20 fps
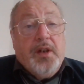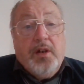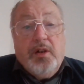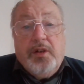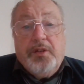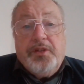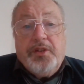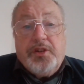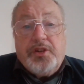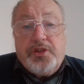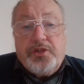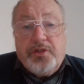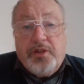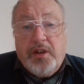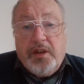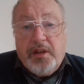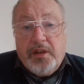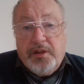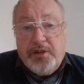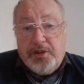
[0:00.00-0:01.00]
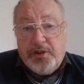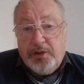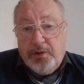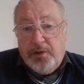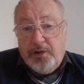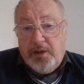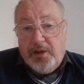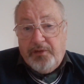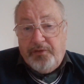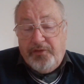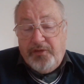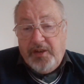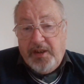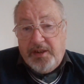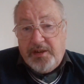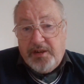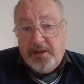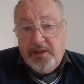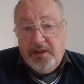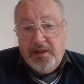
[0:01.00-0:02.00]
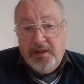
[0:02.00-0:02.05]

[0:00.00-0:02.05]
other strikers that are fit